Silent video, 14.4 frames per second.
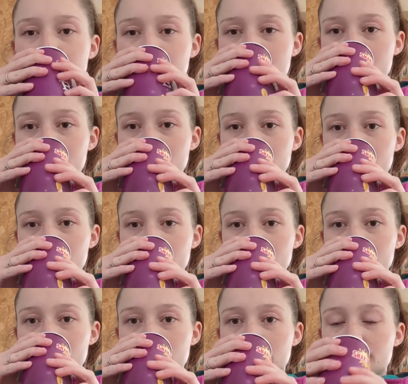
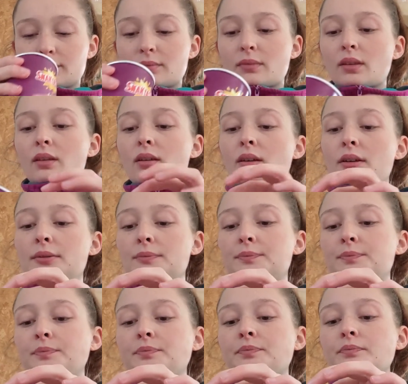
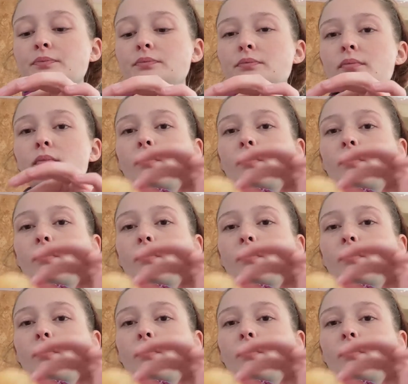Nobody speaks.